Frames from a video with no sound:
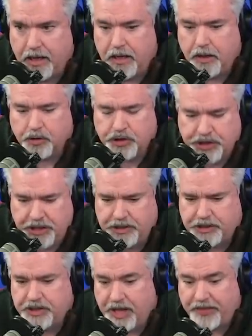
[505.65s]
You know,
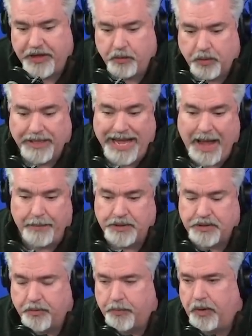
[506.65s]
since nothing really happened
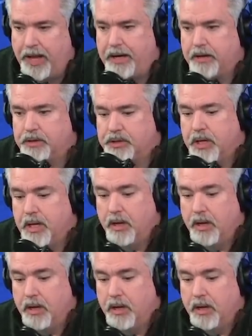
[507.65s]
to the players,